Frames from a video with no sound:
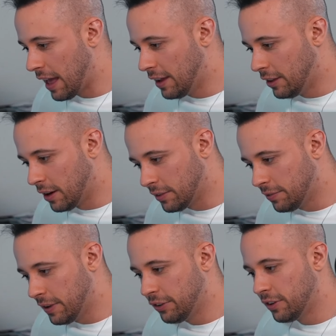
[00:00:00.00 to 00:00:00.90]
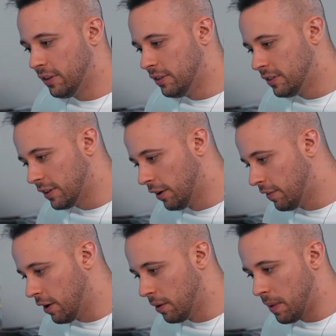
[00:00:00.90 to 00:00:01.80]
nonfiction,
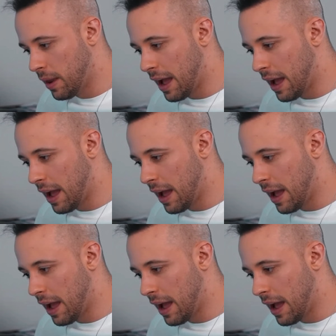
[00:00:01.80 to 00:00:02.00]
self-help, and